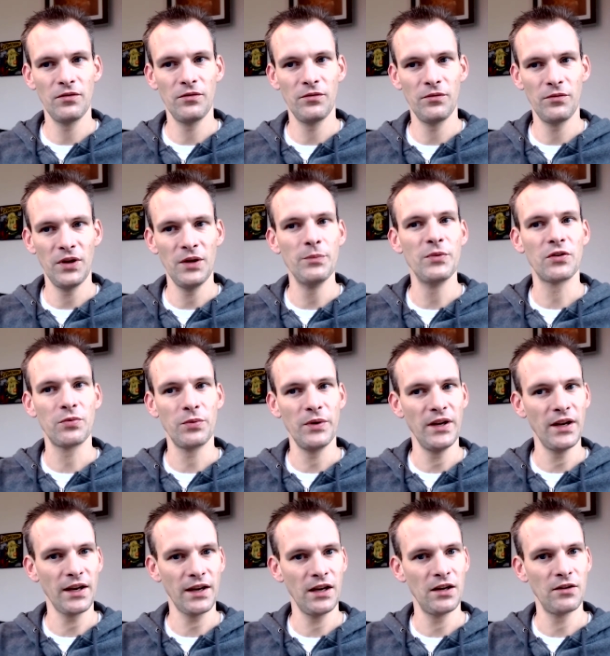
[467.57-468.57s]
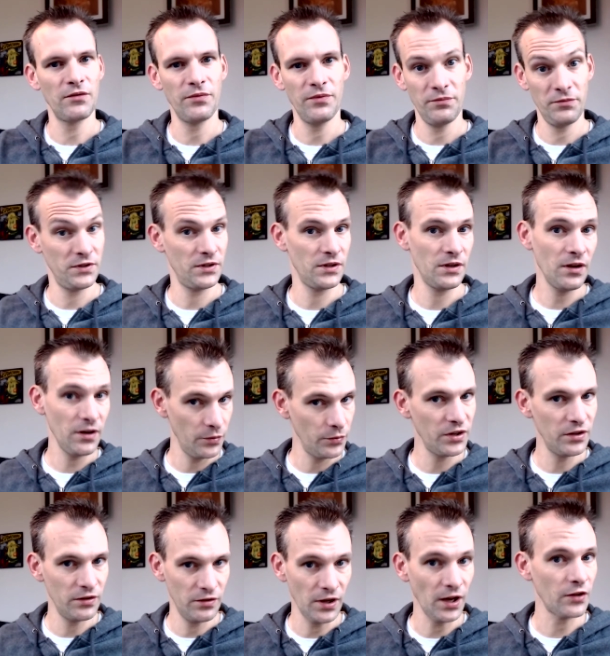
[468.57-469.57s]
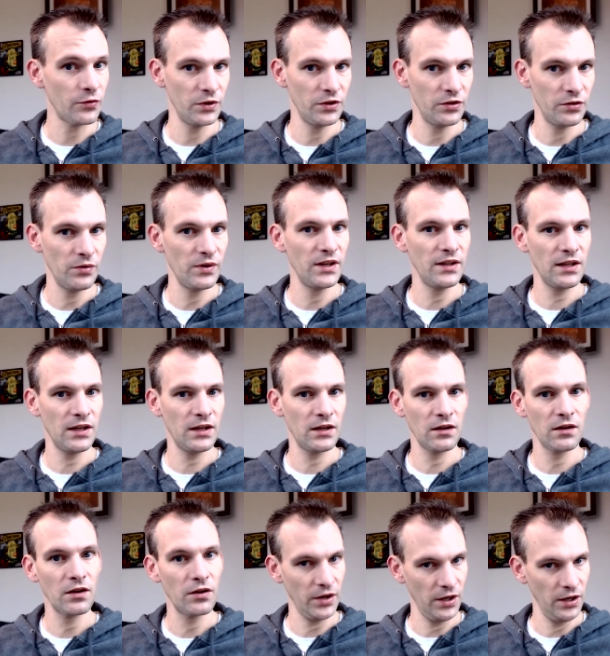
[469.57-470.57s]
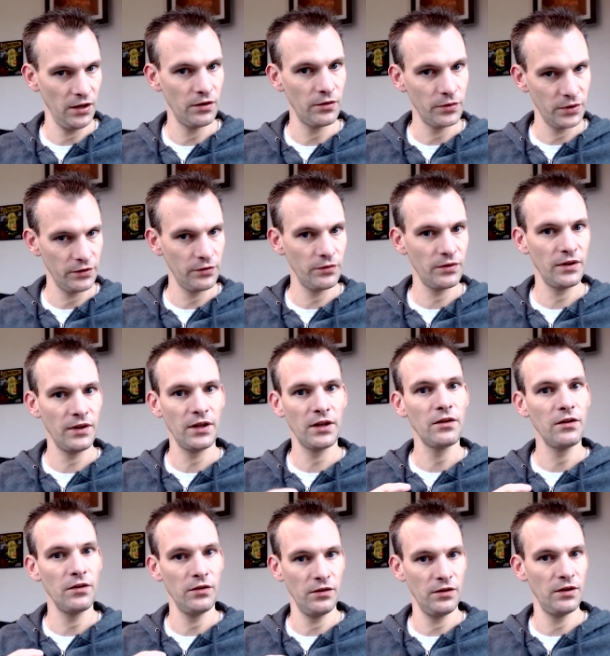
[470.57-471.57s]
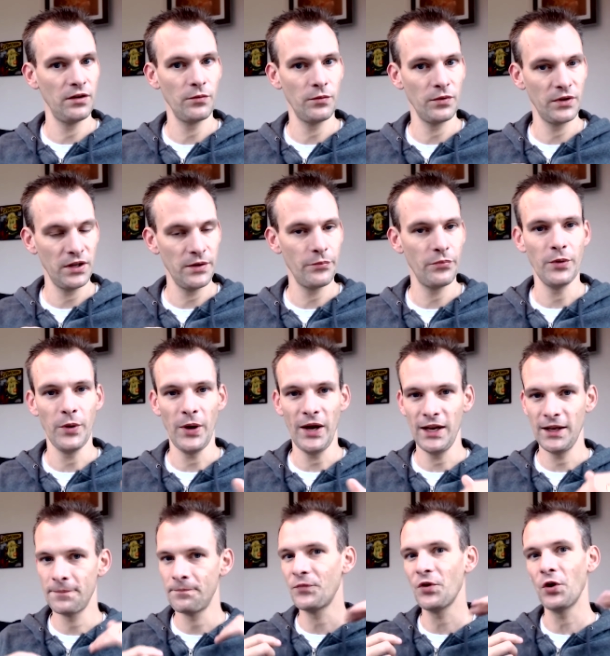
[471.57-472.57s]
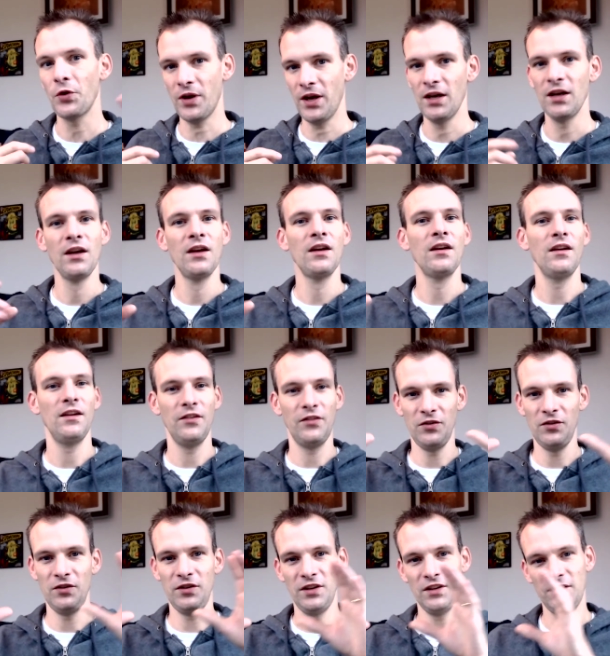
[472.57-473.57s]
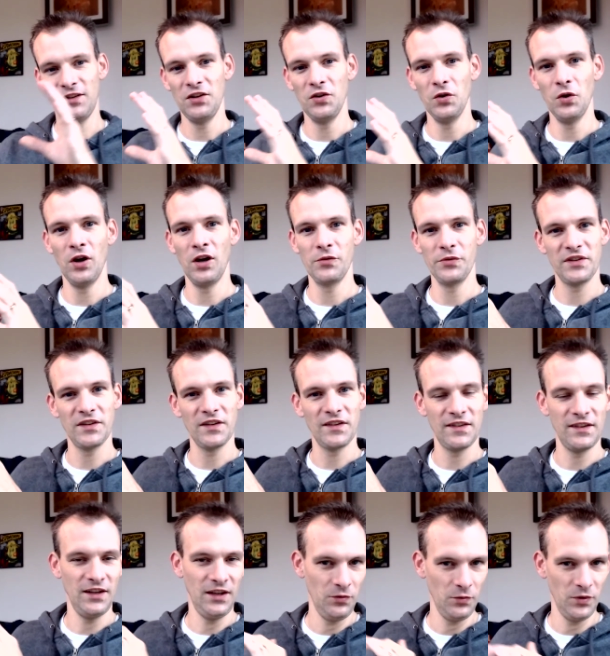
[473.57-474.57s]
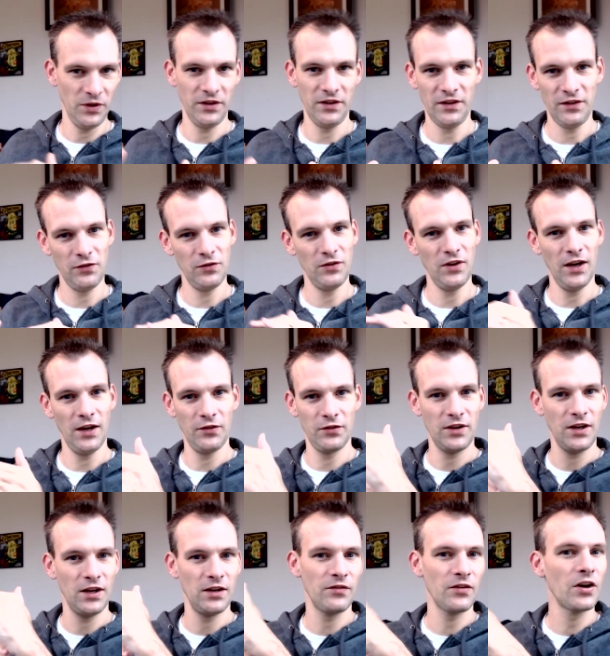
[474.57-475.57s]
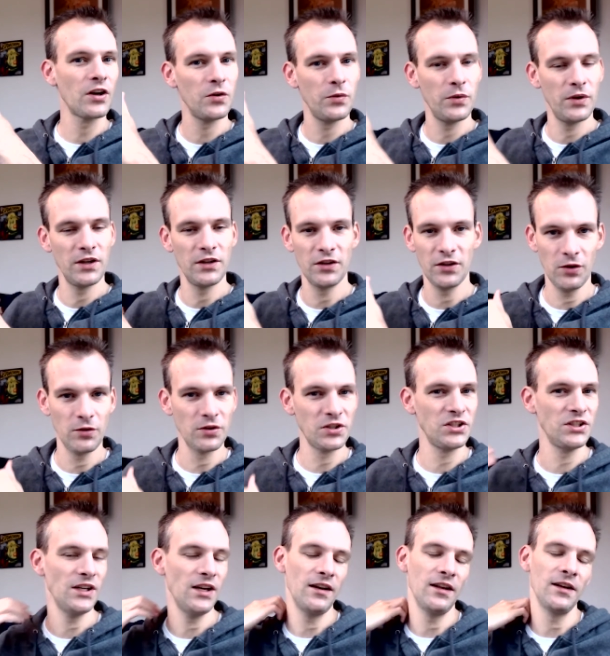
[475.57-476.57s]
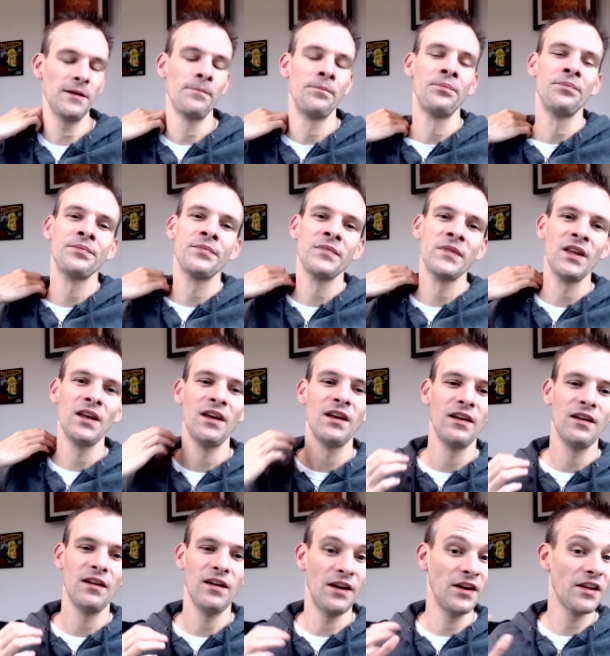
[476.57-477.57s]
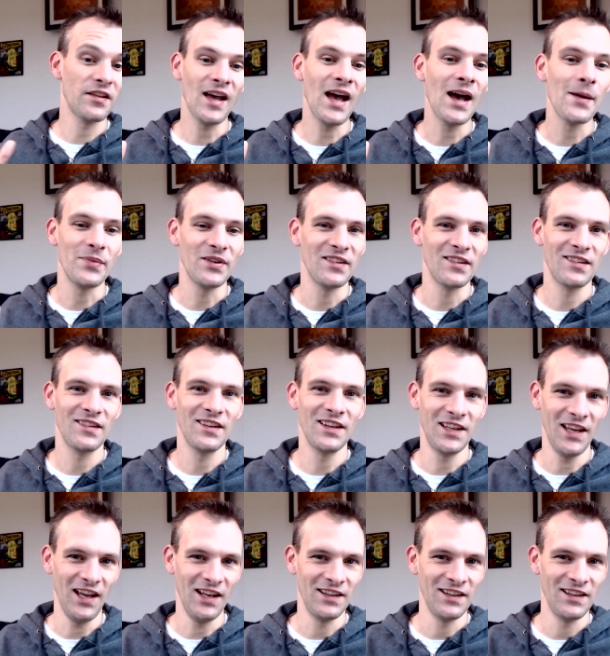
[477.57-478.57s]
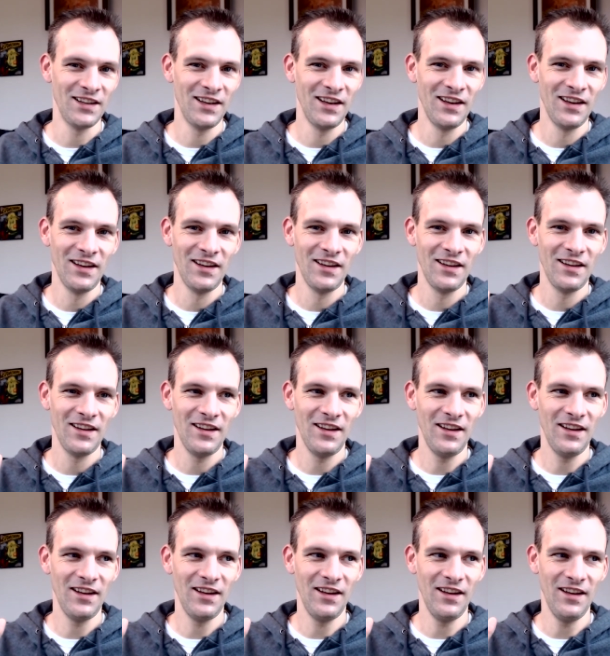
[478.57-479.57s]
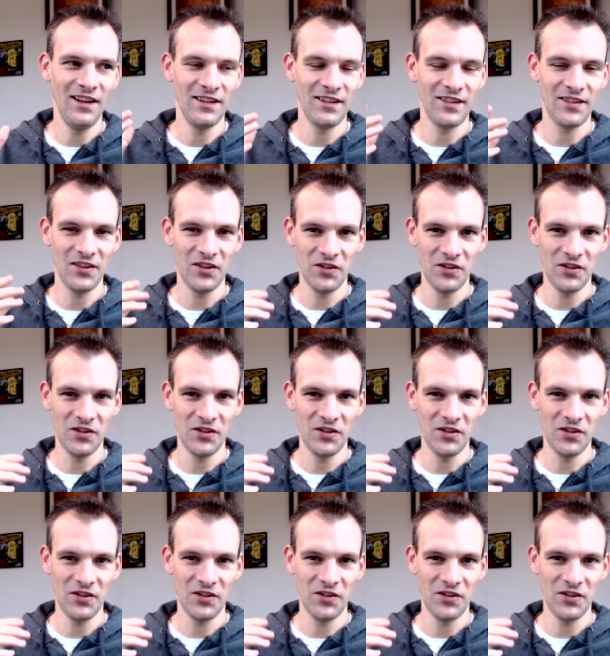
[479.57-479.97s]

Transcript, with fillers: in between, I kind of, all right, what do you guys want to do anything? Okay, you don't want to do anything. You're going to keep waiting. Okay. And so you continue on with the scene where these two guys are kind of arguing and negotiating, and nothing happens again. And so